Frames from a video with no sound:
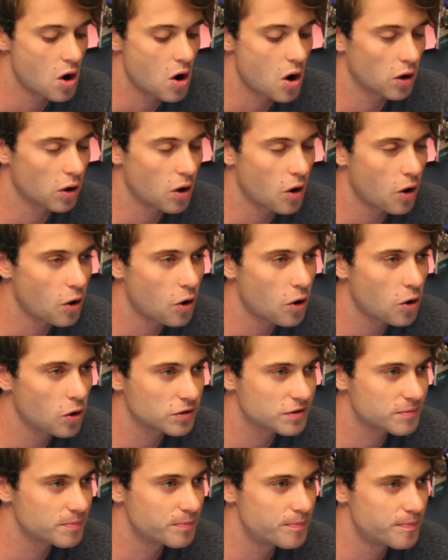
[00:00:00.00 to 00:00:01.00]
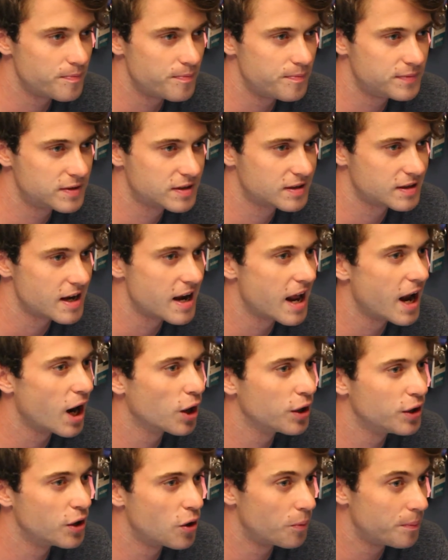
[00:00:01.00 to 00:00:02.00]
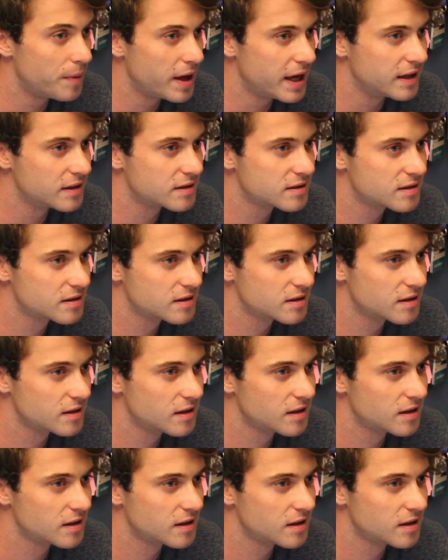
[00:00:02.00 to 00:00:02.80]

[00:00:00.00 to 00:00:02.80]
are all scenario based.